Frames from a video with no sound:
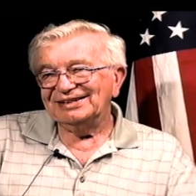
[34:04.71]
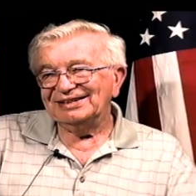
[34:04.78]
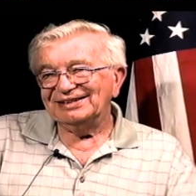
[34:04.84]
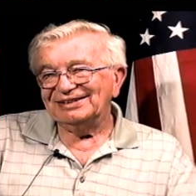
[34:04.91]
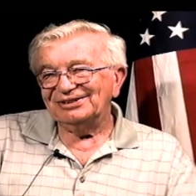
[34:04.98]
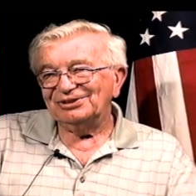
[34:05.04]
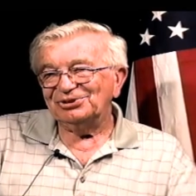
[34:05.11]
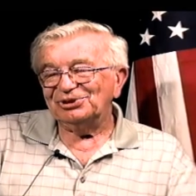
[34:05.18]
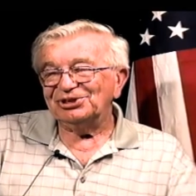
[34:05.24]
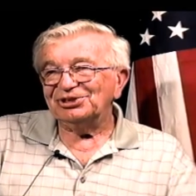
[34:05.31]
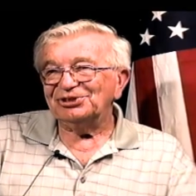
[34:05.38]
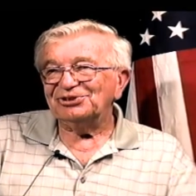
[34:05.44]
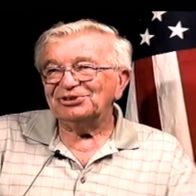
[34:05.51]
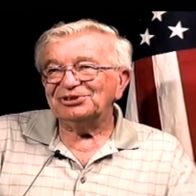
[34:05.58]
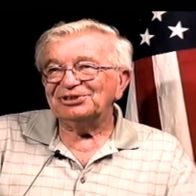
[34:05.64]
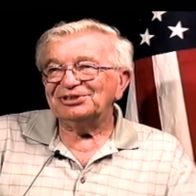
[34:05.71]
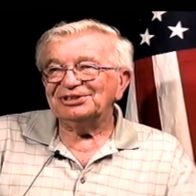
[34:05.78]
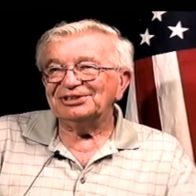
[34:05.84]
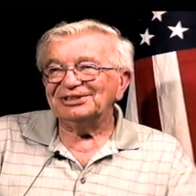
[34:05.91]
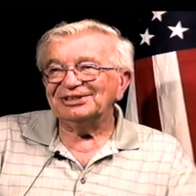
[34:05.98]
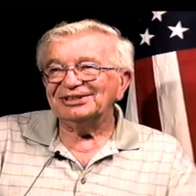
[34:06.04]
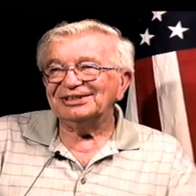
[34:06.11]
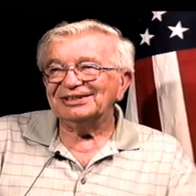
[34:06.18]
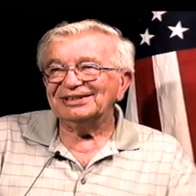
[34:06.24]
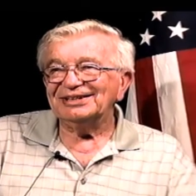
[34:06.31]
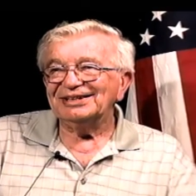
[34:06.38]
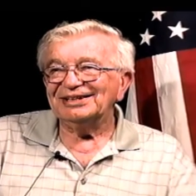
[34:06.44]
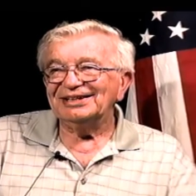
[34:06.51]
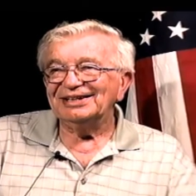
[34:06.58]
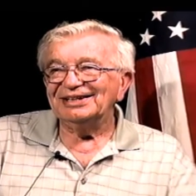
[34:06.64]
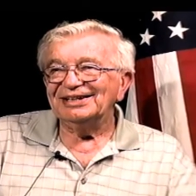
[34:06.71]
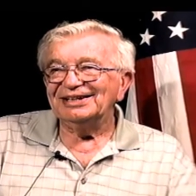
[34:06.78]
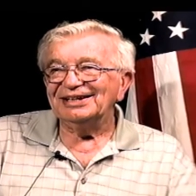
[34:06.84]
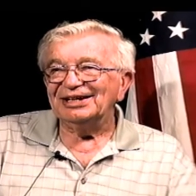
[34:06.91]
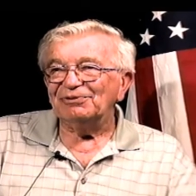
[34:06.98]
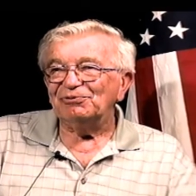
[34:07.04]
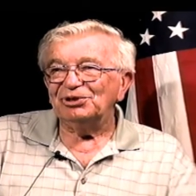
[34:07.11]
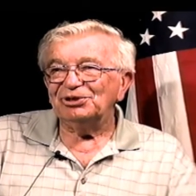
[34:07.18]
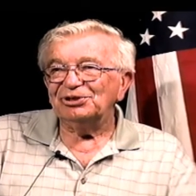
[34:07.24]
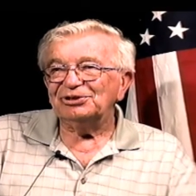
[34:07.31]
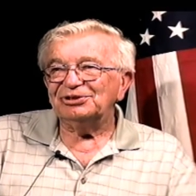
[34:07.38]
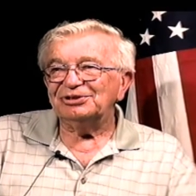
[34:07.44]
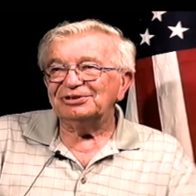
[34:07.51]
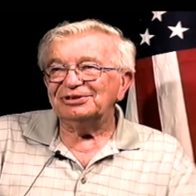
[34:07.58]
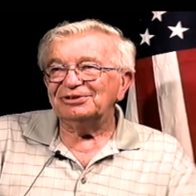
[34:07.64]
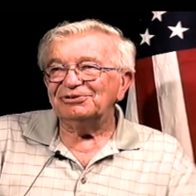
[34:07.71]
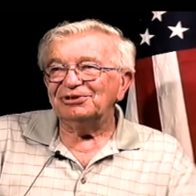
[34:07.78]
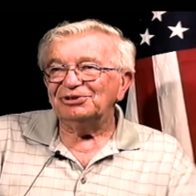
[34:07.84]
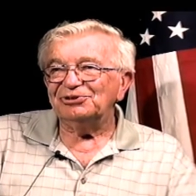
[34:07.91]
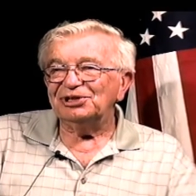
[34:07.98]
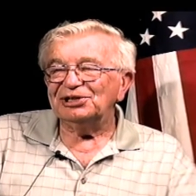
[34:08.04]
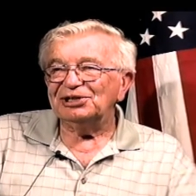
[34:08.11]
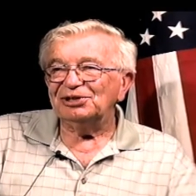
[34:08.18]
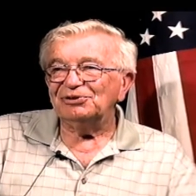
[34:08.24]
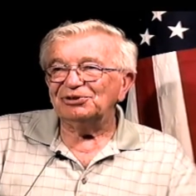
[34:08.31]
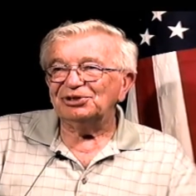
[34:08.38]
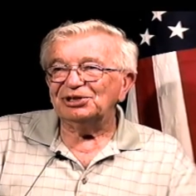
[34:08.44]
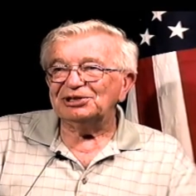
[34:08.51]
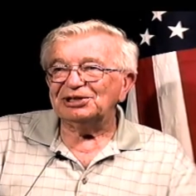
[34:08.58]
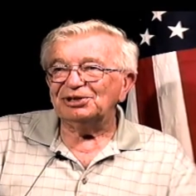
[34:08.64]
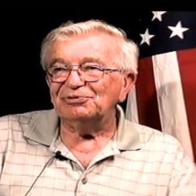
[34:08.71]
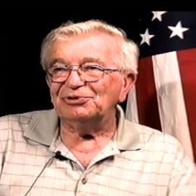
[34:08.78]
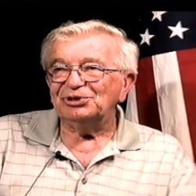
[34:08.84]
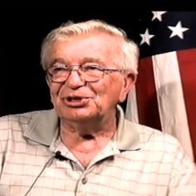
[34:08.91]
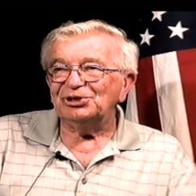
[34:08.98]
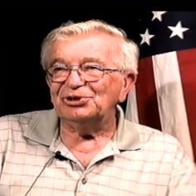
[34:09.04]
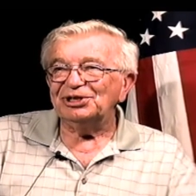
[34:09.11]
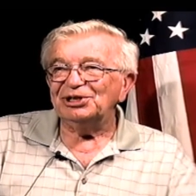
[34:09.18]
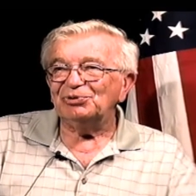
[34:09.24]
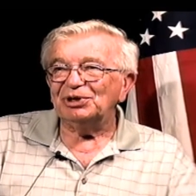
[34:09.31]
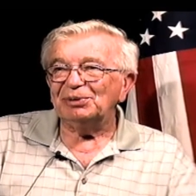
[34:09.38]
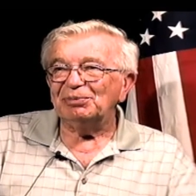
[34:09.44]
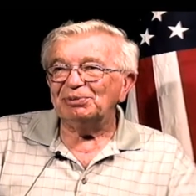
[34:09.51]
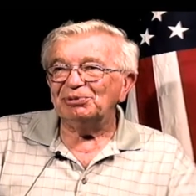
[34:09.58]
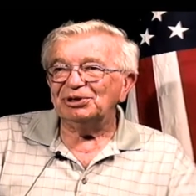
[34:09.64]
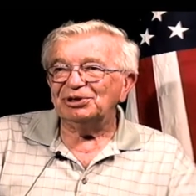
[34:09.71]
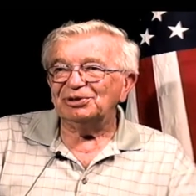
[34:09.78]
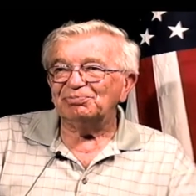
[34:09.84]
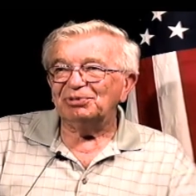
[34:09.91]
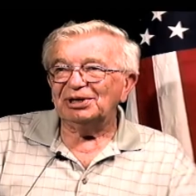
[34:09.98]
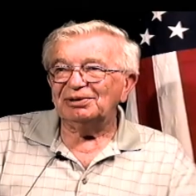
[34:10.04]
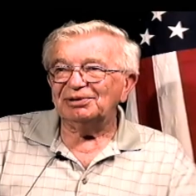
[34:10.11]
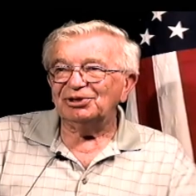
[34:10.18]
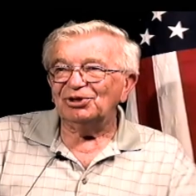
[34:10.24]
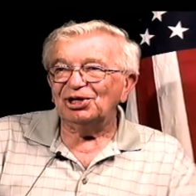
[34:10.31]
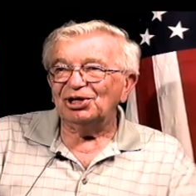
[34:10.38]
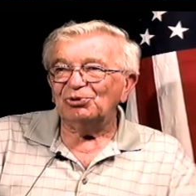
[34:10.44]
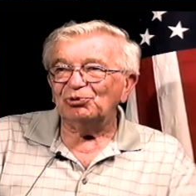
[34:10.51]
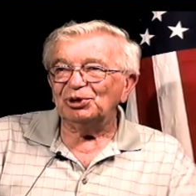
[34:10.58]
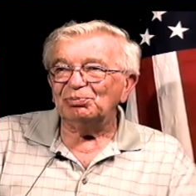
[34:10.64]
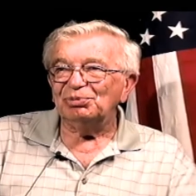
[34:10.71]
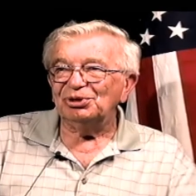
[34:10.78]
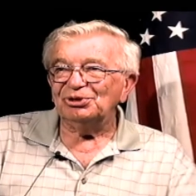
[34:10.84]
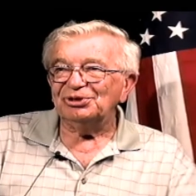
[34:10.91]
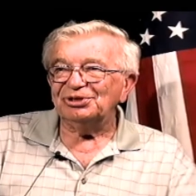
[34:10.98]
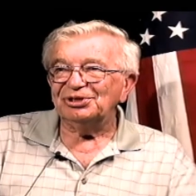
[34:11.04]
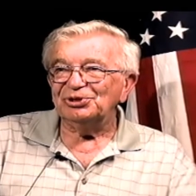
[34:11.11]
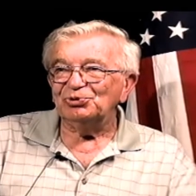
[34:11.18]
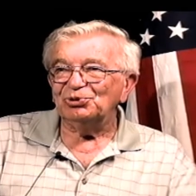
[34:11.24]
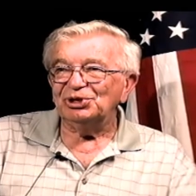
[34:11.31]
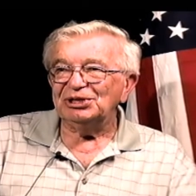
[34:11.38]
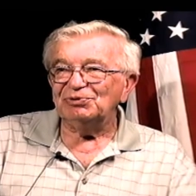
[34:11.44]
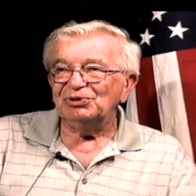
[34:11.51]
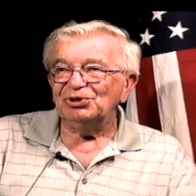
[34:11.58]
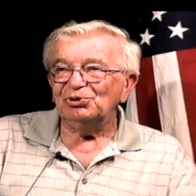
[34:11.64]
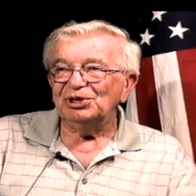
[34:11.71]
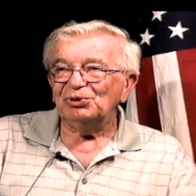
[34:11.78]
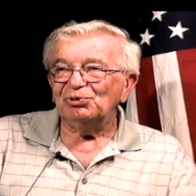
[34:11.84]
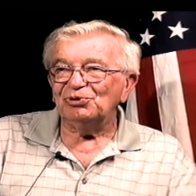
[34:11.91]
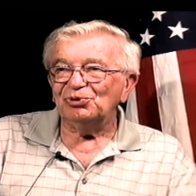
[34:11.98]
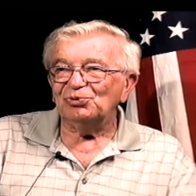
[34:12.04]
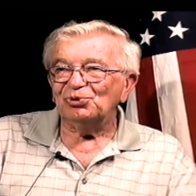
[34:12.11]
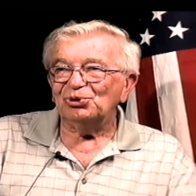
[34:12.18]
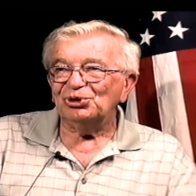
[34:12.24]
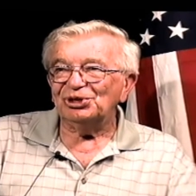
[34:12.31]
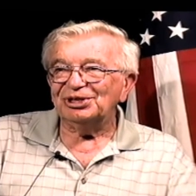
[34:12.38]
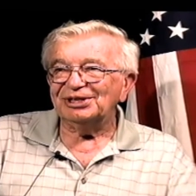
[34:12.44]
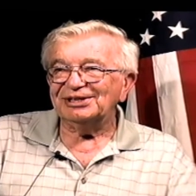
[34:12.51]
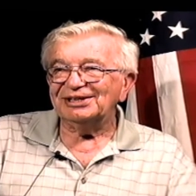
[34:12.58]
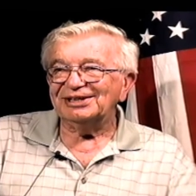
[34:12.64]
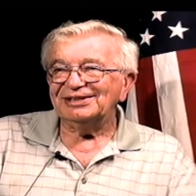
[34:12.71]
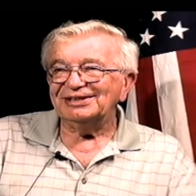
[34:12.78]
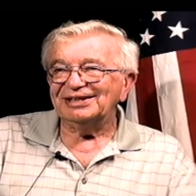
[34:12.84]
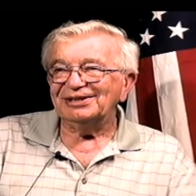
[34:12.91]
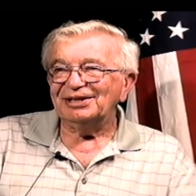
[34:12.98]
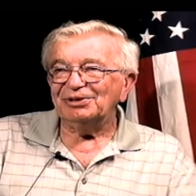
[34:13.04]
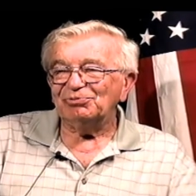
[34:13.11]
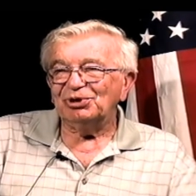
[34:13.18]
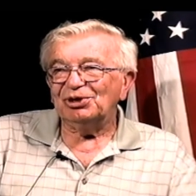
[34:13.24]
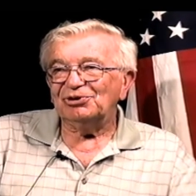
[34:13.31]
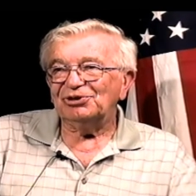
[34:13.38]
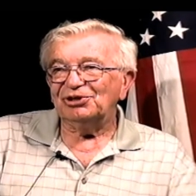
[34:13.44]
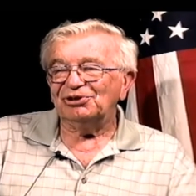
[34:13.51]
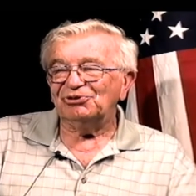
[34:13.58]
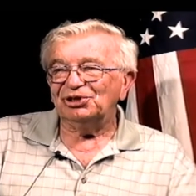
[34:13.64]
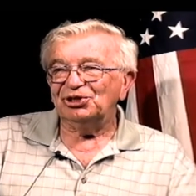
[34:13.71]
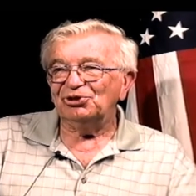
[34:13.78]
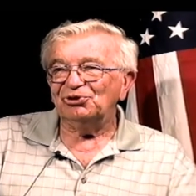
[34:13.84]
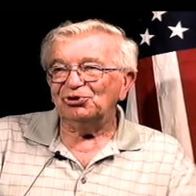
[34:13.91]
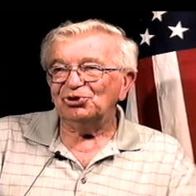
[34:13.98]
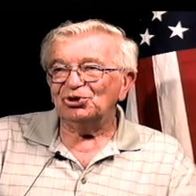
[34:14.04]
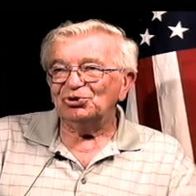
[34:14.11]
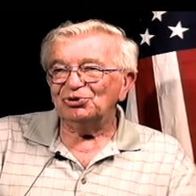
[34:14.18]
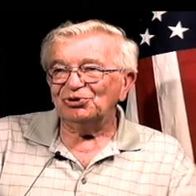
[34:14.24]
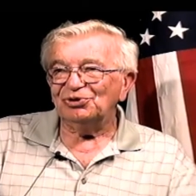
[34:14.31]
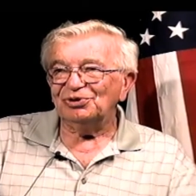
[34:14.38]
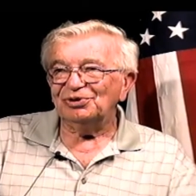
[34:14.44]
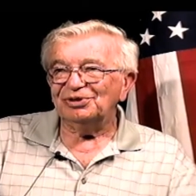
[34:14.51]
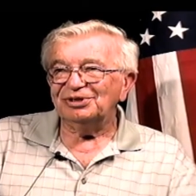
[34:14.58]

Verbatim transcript: don't know, I just... I figured there's nothing left there anyway. I mean, it's probably all rebuilt. You wouldn't even know there was a war at that time. That's about 60 years ago or so.